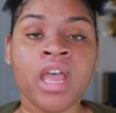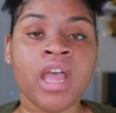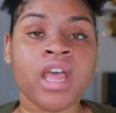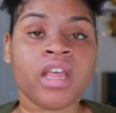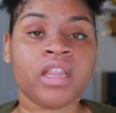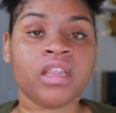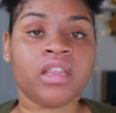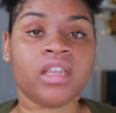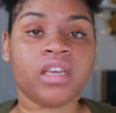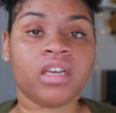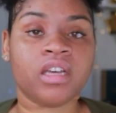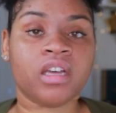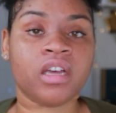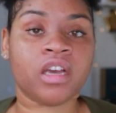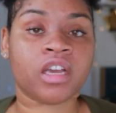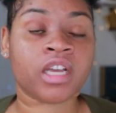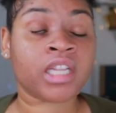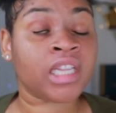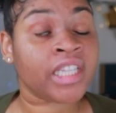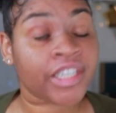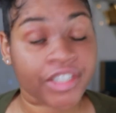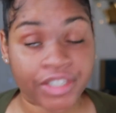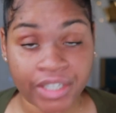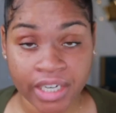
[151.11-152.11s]
the
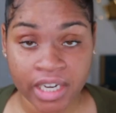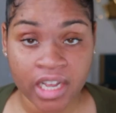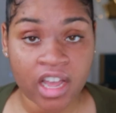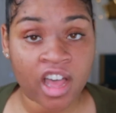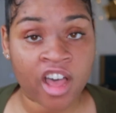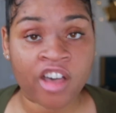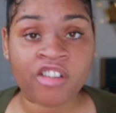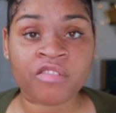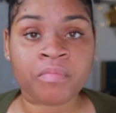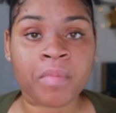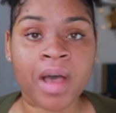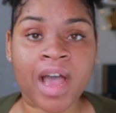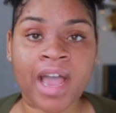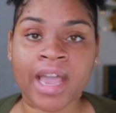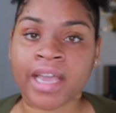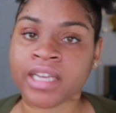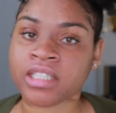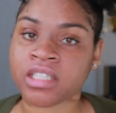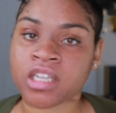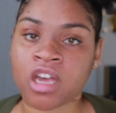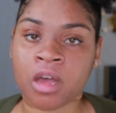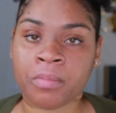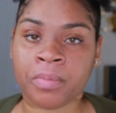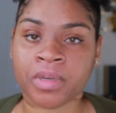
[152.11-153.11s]
clearing of my
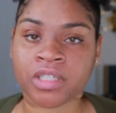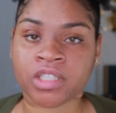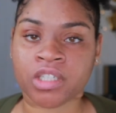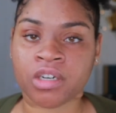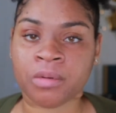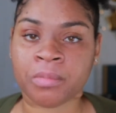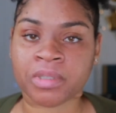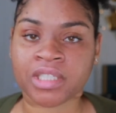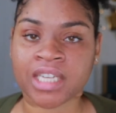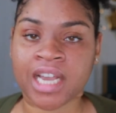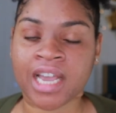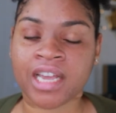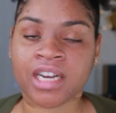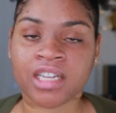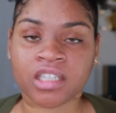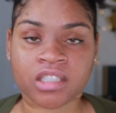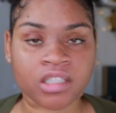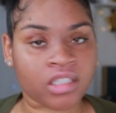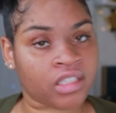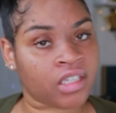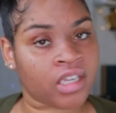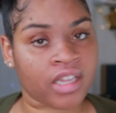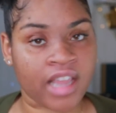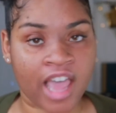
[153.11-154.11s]
atopic dermatitis
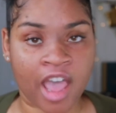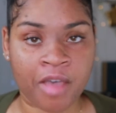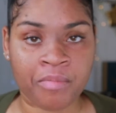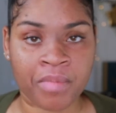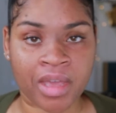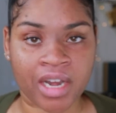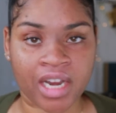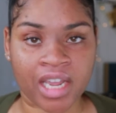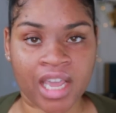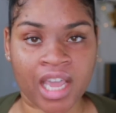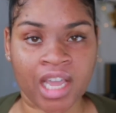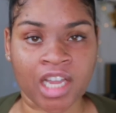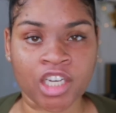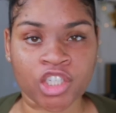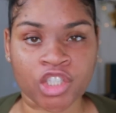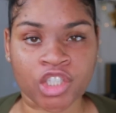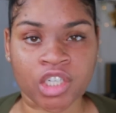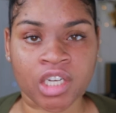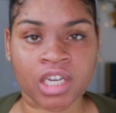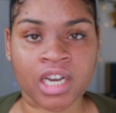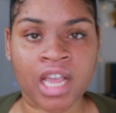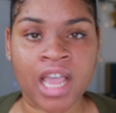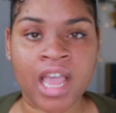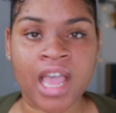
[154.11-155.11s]
to that
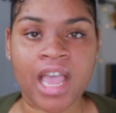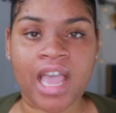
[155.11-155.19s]
medication,